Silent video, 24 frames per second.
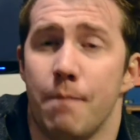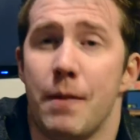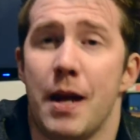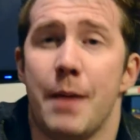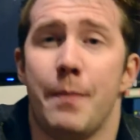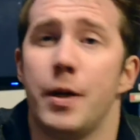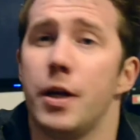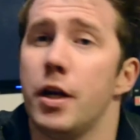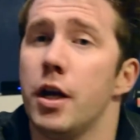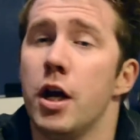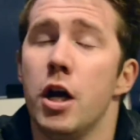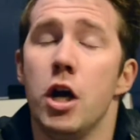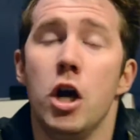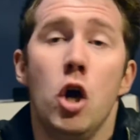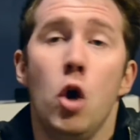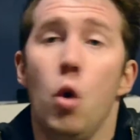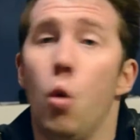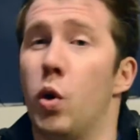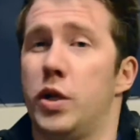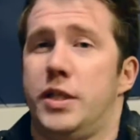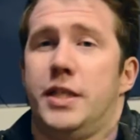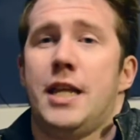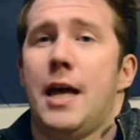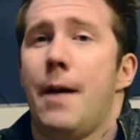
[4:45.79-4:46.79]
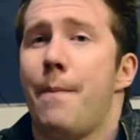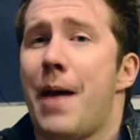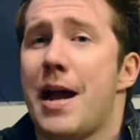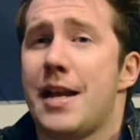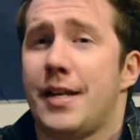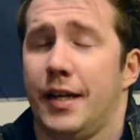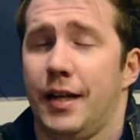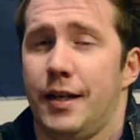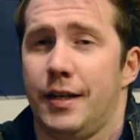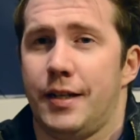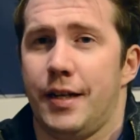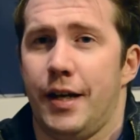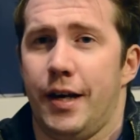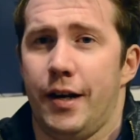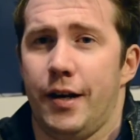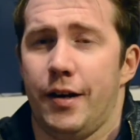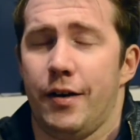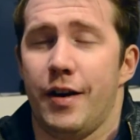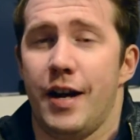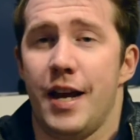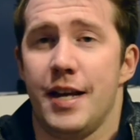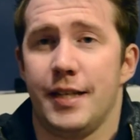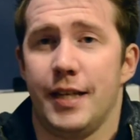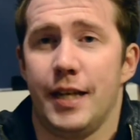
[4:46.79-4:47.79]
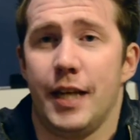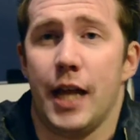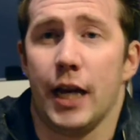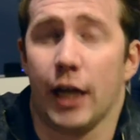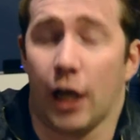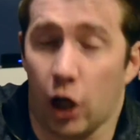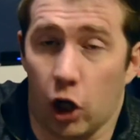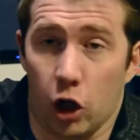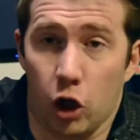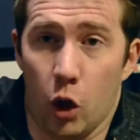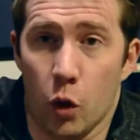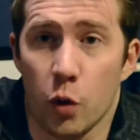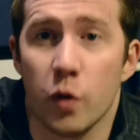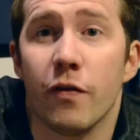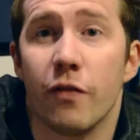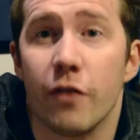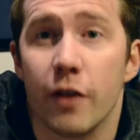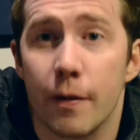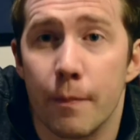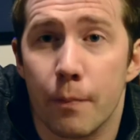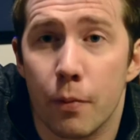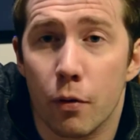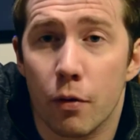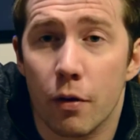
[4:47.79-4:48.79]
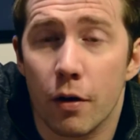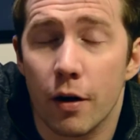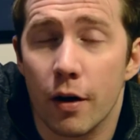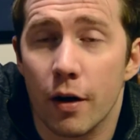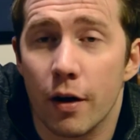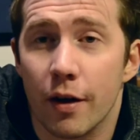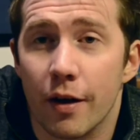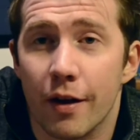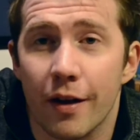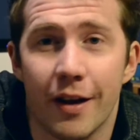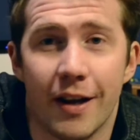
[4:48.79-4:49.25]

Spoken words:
Maybe what's in that batch container? Is it a clone of the Emperor?